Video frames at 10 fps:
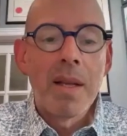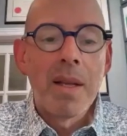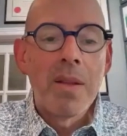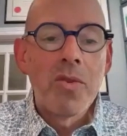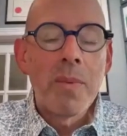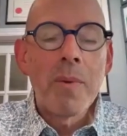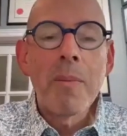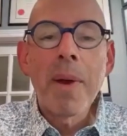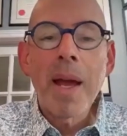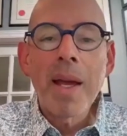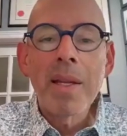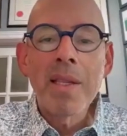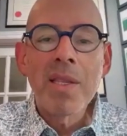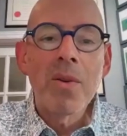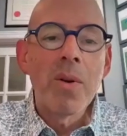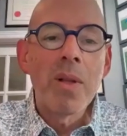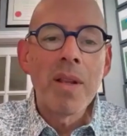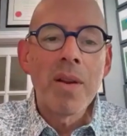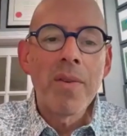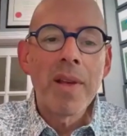You remember back in school,
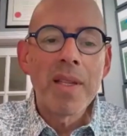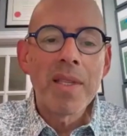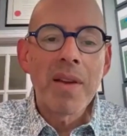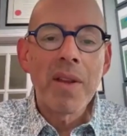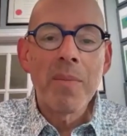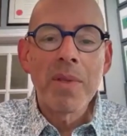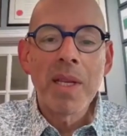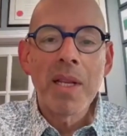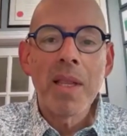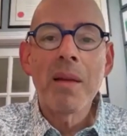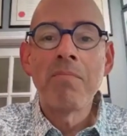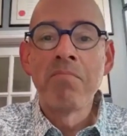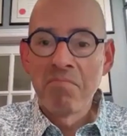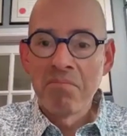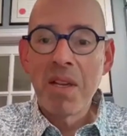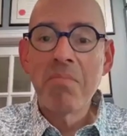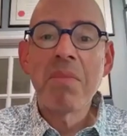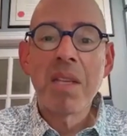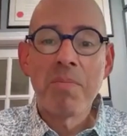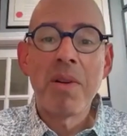if you got 70%, you thought, oh, that's
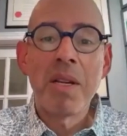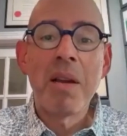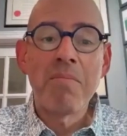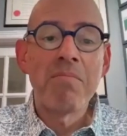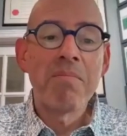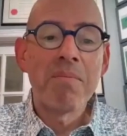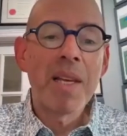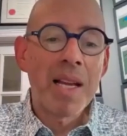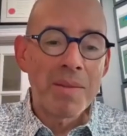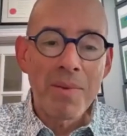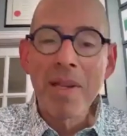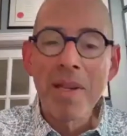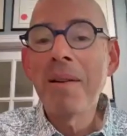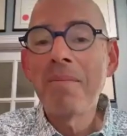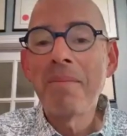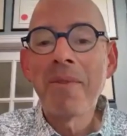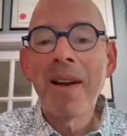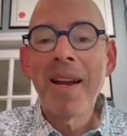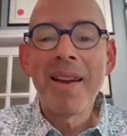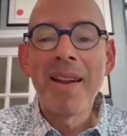pretty good. That's pretty good,
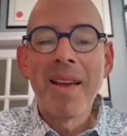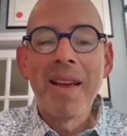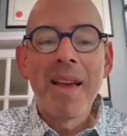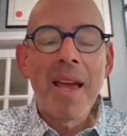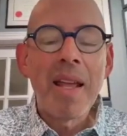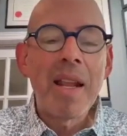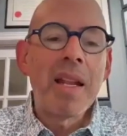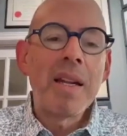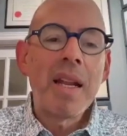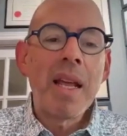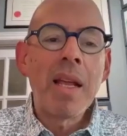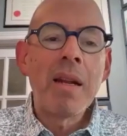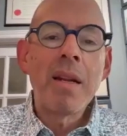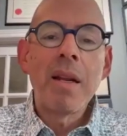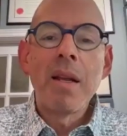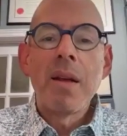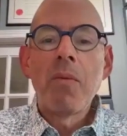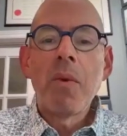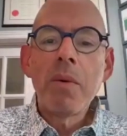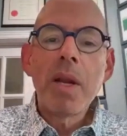right? And what
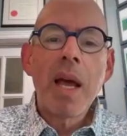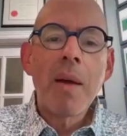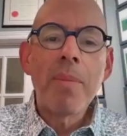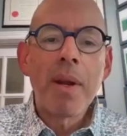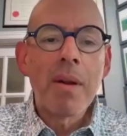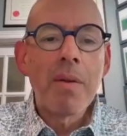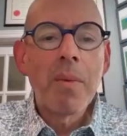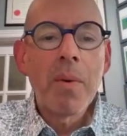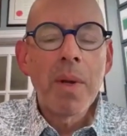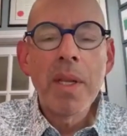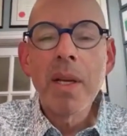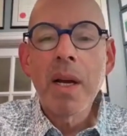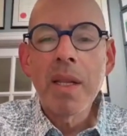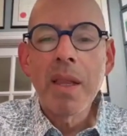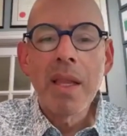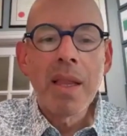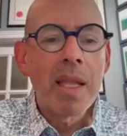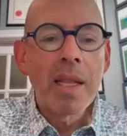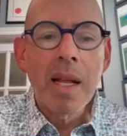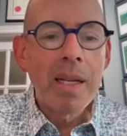would happen when you got the
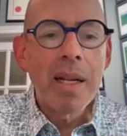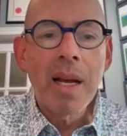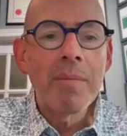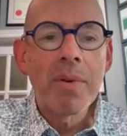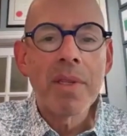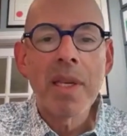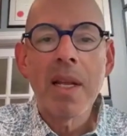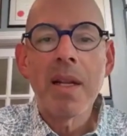99%?